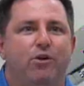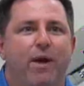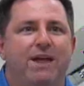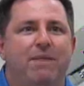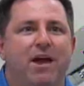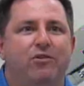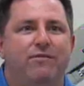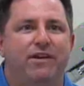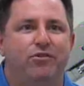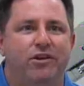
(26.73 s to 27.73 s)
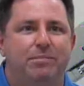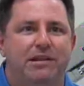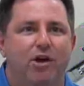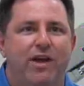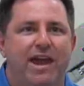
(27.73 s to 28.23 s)
grain boundary of interest be
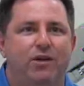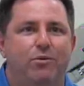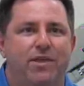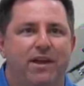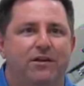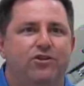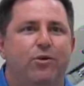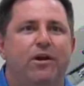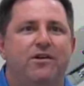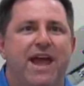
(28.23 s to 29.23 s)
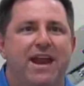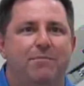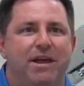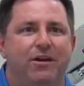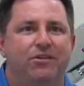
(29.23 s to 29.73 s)
located within 200
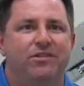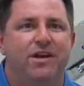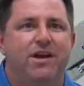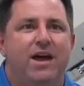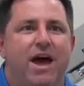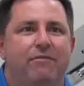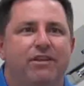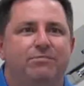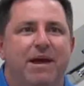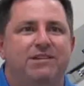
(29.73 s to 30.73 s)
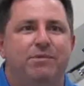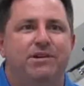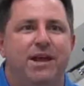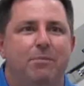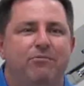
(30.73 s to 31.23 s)
nanometers of the specimen
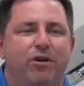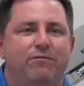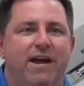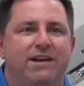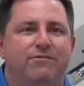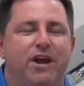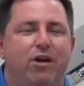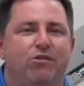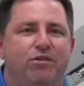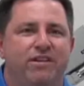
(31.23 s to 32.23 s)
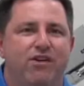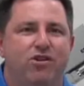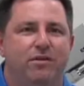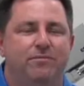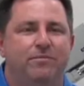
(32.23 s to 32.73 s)
tip for effective characterization.